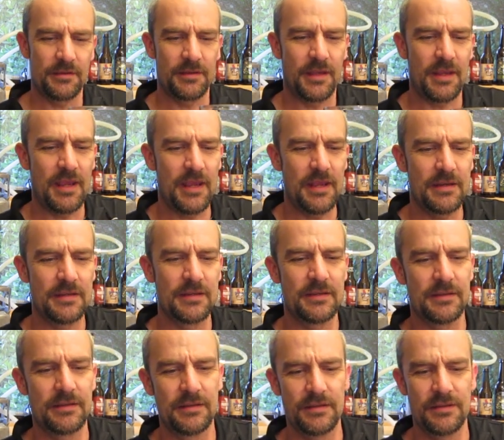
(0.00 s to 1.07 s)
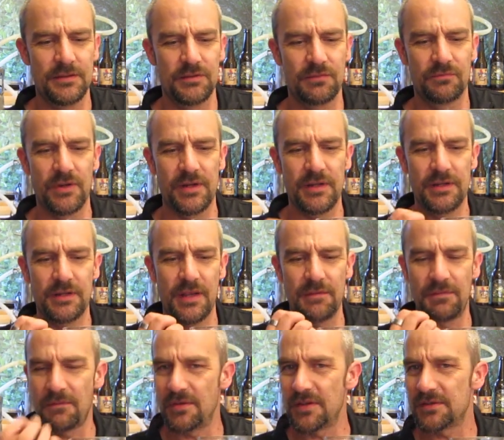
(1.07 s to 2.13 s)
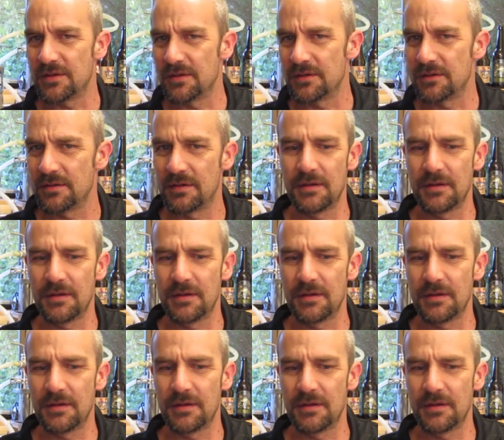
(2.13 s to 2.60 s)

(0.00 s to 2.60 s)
The head is really effervescent,